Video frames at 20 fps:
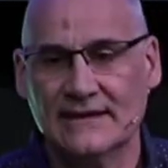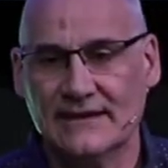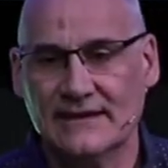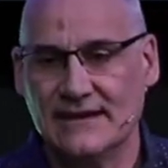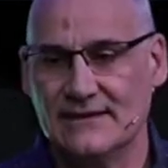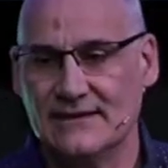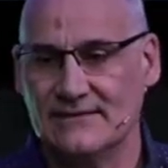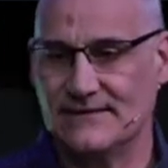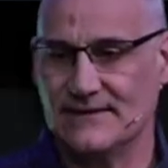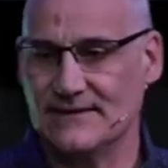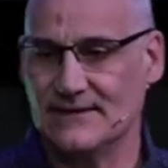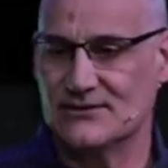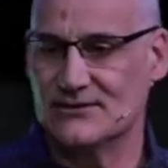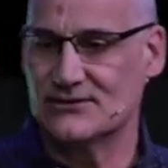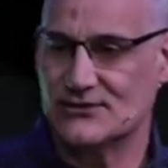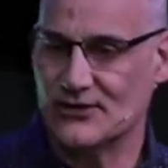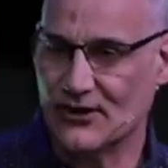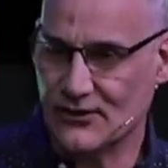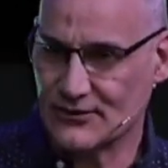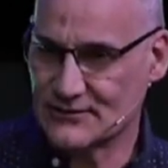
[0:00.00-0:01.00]
If you're
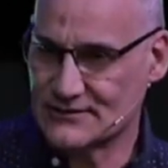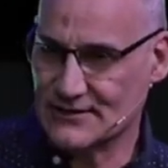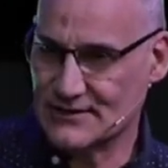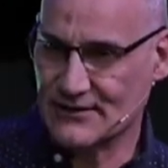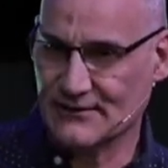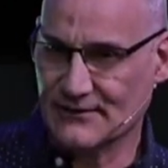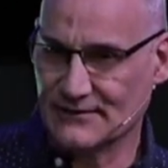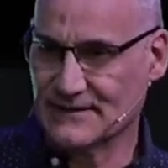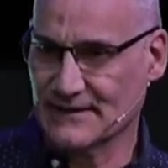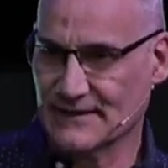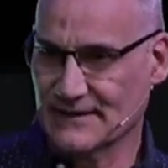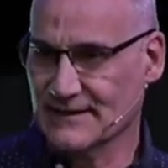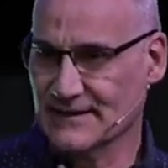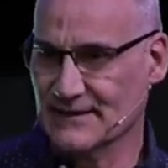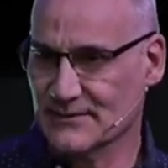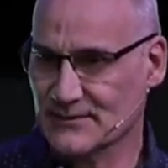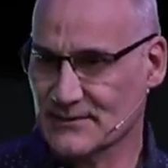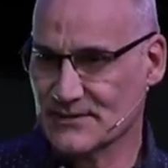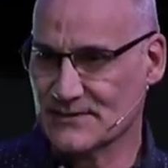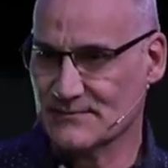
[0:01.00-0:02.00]
shorter, often you
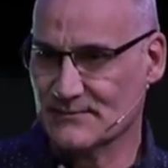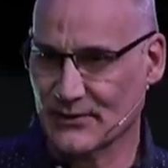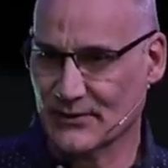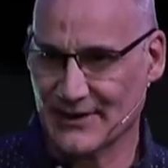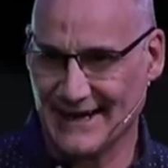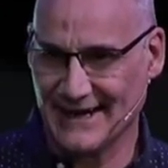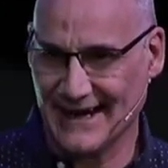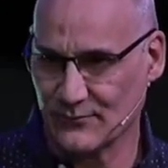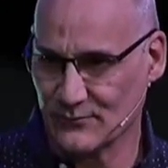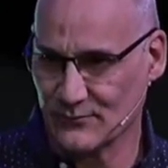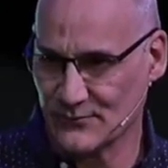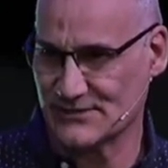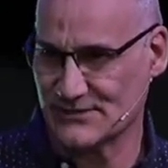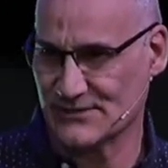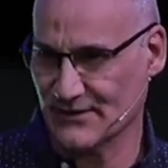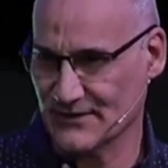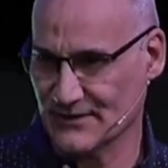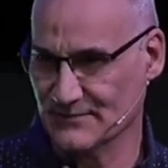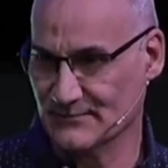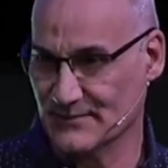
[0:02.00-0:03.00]
just put an ounce
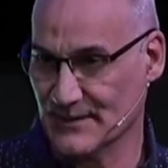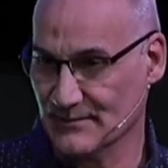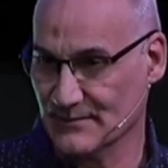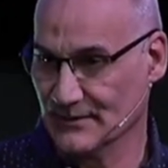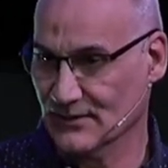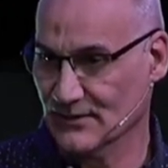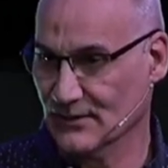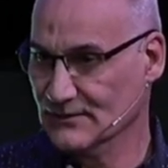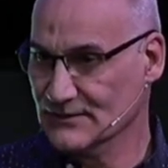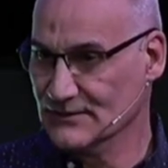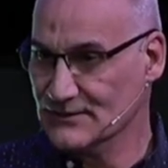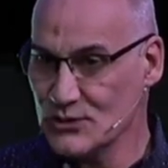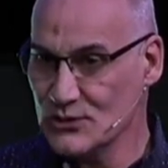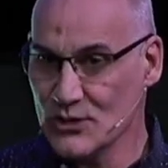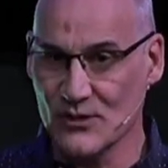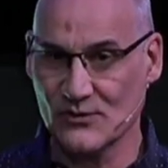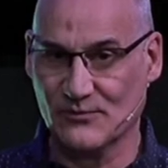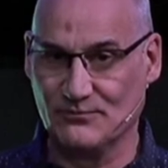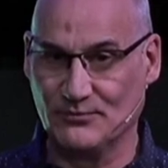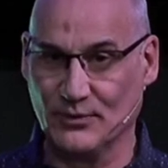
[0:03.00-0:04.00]
on, and people go,
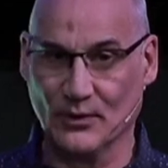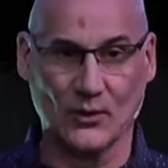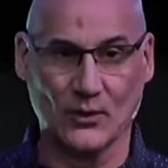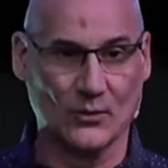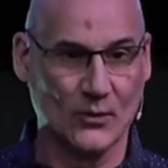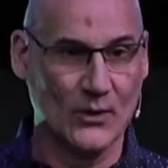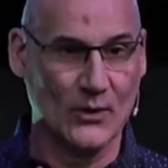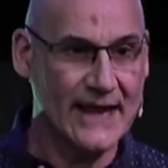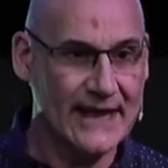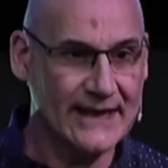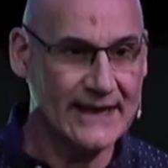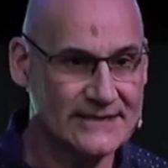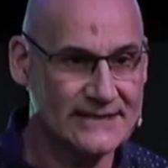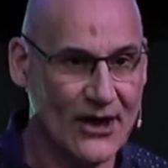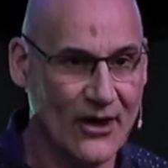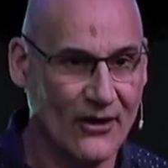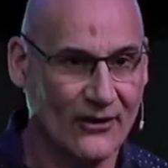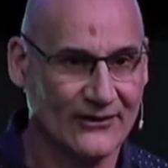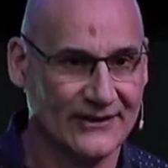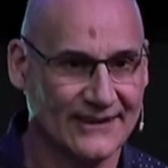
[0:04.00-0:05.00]
You've put weight
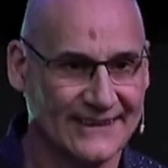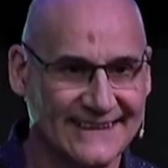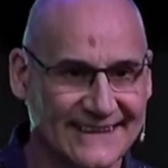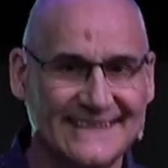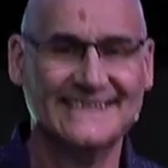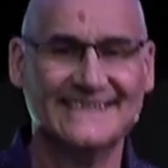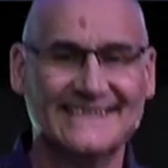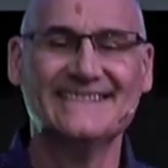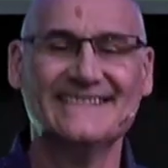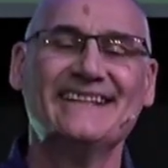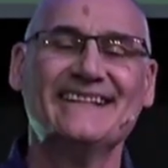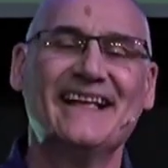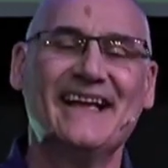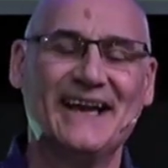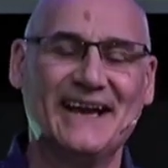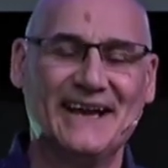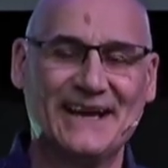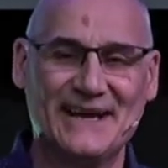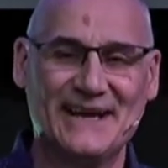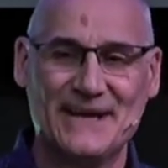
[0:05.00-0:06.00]
on!
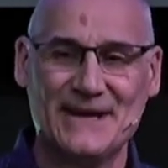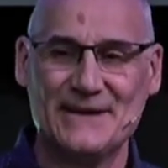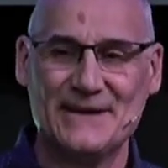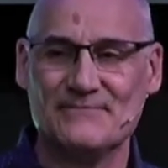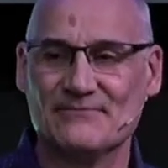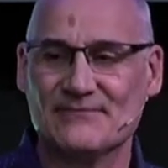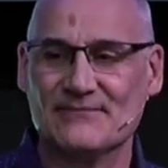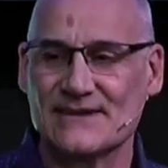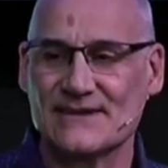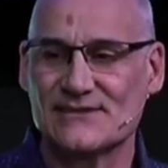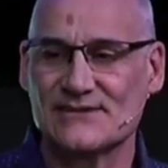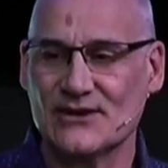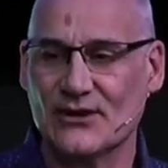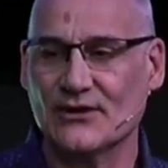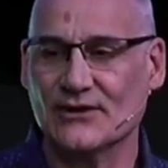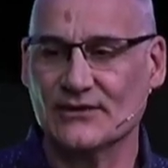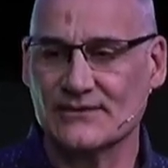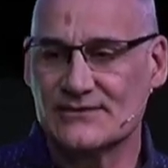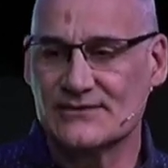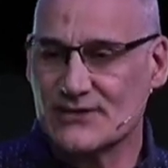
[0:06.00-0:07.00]
Um, so,
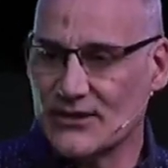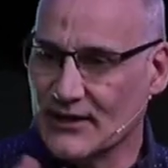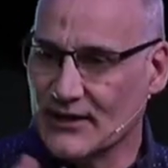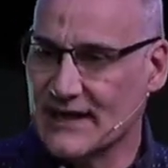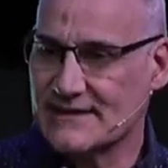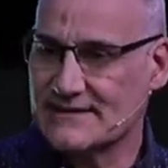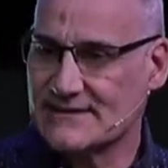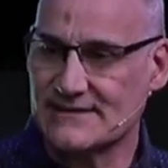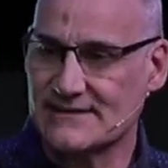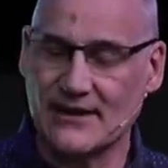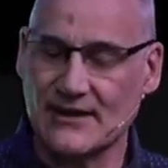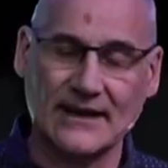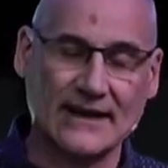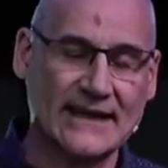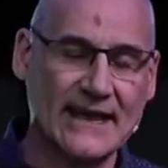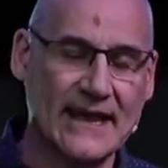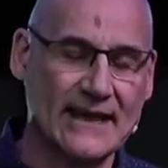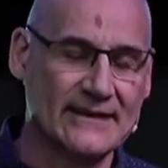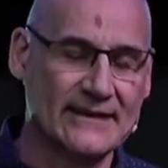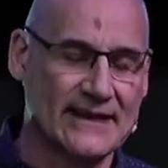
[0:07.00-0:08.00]
so it's not,
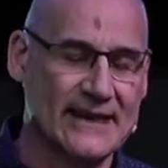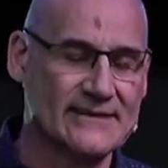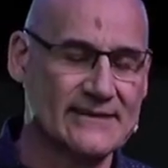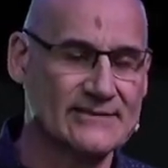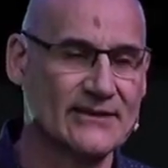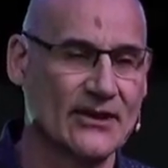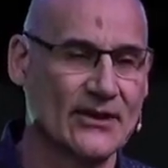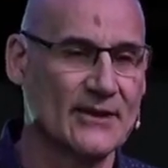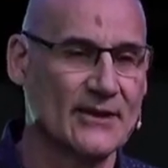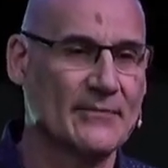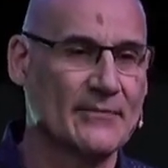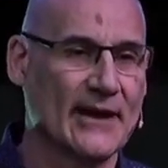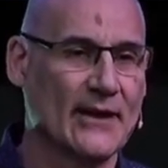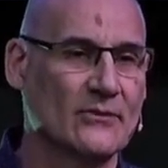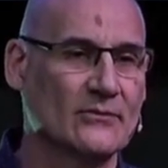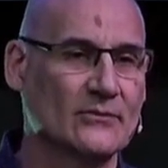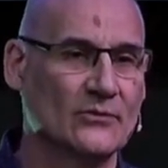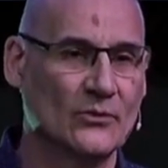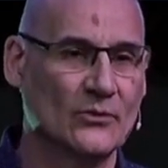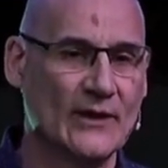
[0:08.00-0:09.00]
again, it's not
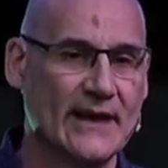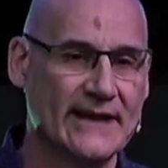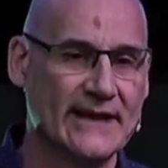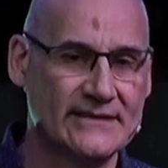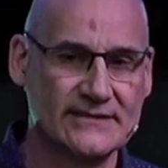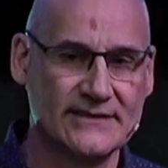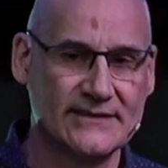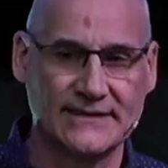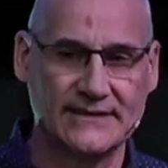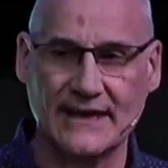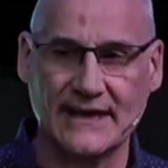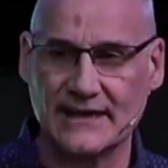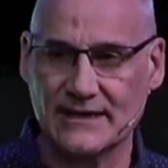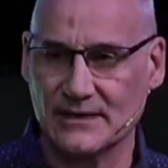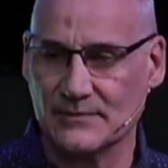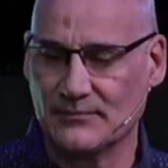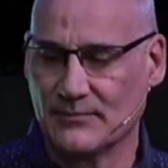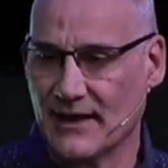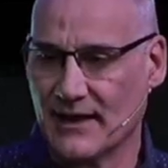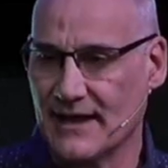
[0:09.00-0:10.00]
about weight, the Daniel
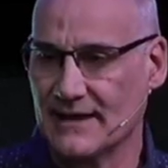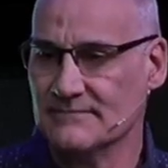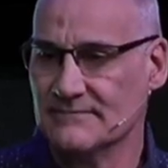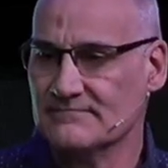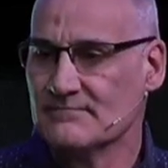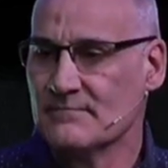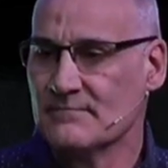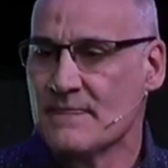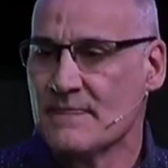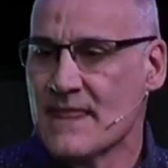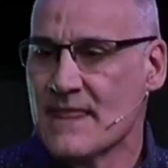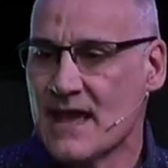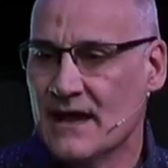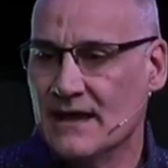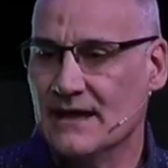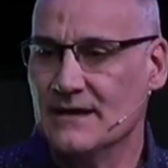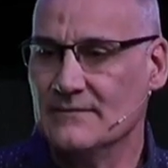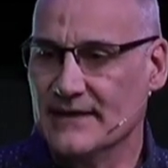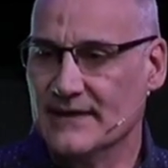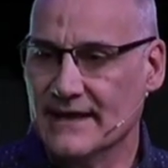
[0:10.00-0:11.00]
plan.
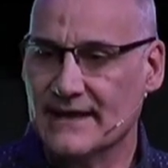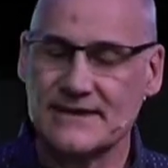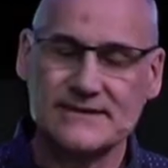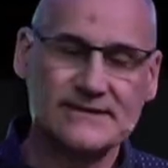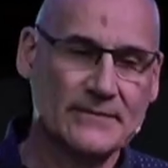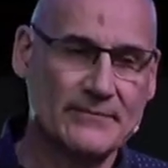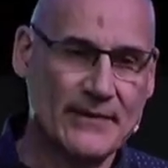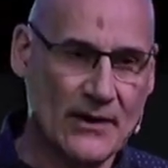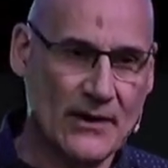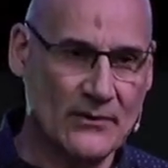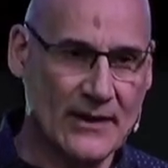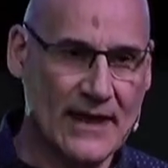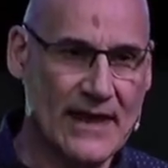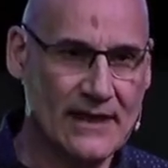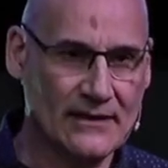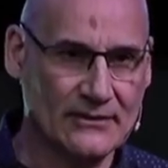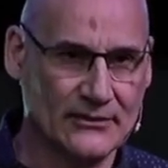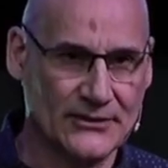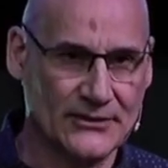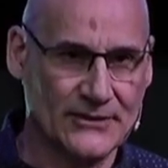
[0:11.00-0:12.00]
Um, it is about
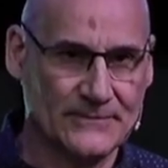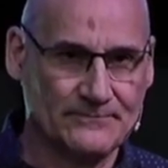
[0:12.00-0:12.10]
health.